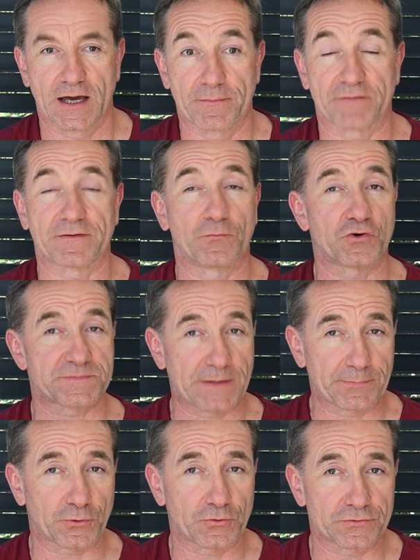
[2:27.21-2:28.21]
But for most
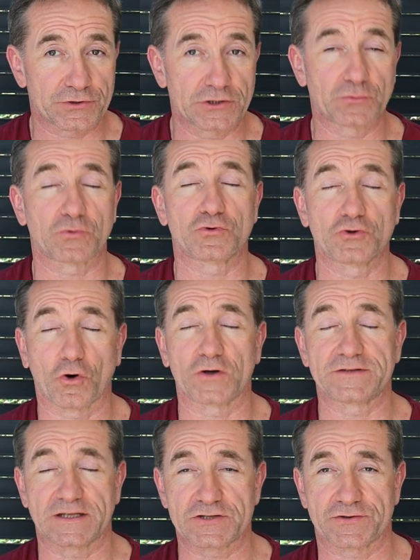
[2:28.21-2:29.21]
people, you will
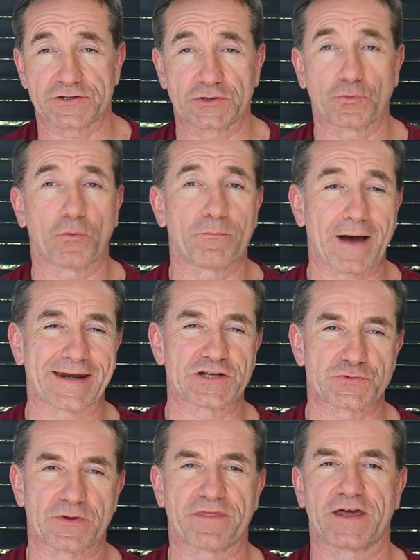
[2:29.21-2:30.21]
not need surgery. You will
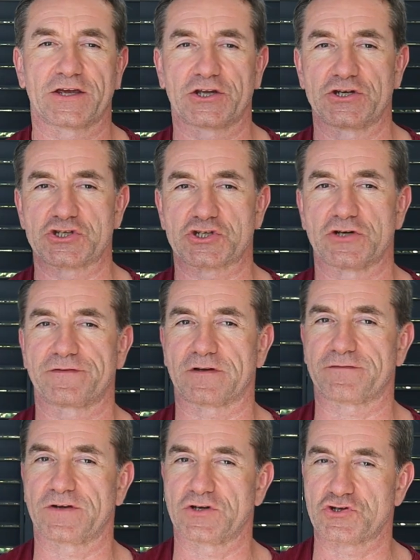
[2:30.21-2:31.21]
manage with
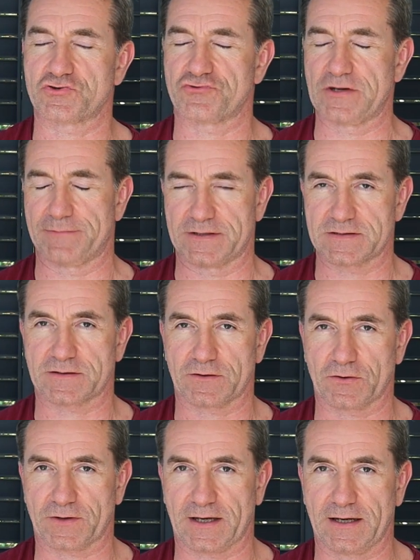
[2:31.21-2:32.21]
conservative treatment,
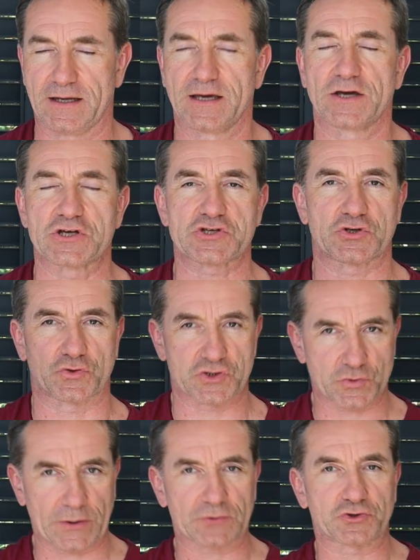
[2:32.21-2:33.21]
okay? So
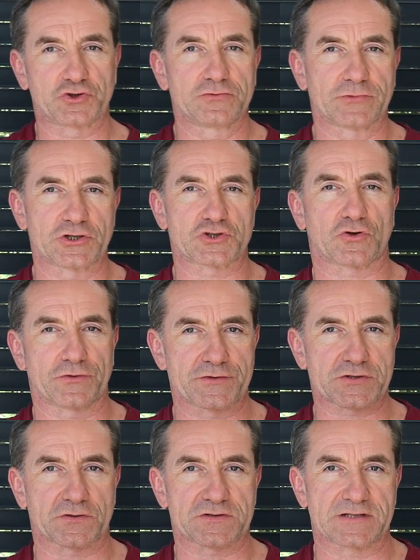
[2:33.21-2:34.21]
don't dwell too much on the
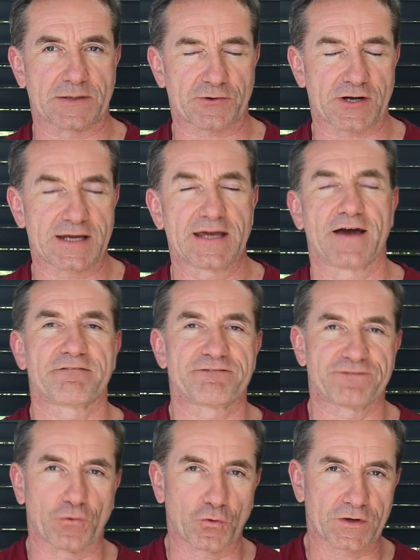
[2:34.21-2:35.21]
results of the MRI.
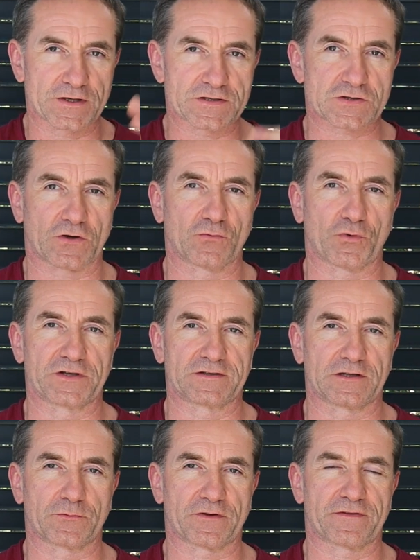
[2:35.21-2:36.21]
Focus on what you're
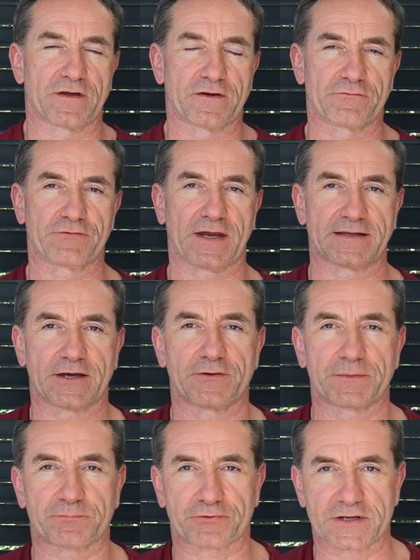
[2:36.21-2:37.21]
dealing with right
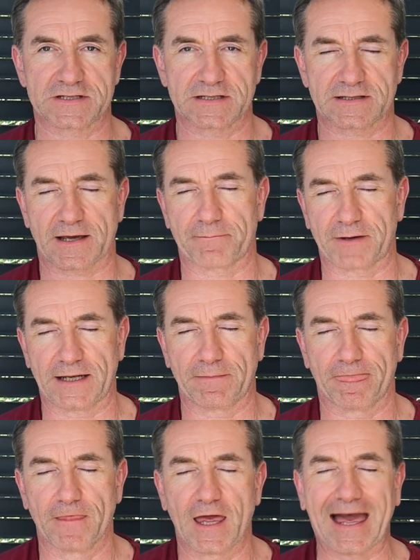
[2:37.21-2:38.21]
now at present, that
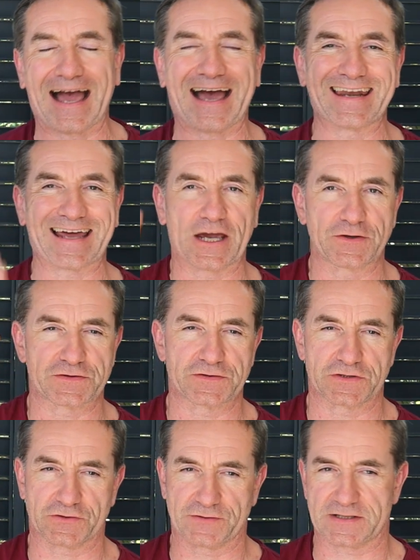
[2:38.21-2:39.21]
pain, and how to
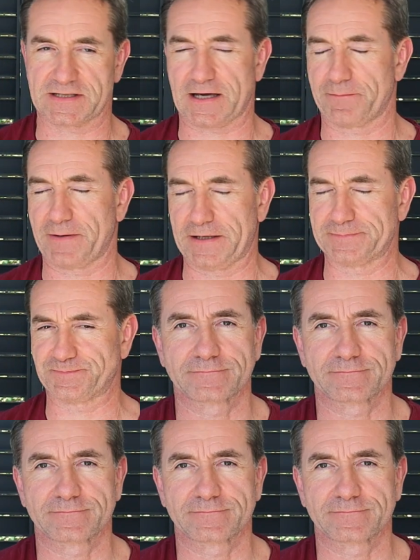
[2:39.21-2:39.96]
decrease that pain.